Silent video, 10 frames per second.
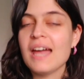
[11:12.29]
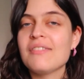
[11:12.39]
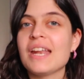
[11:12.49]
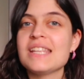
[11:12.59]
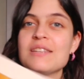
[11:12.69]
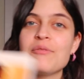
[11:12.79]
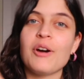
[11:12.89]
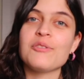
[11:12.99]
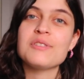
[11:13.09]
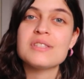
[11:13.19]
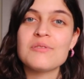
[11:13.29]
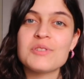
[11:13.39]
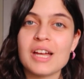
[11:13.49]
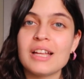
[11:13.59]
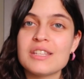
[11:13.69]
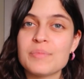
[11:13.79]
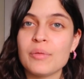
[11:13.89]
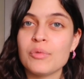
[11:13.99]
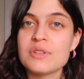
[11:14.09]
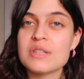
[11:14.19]
and that is The Fountains of Silence by
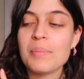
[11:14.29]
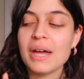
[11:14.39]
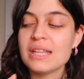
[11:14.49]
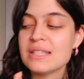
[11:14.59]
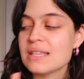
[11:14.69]
Ruta Sepetys.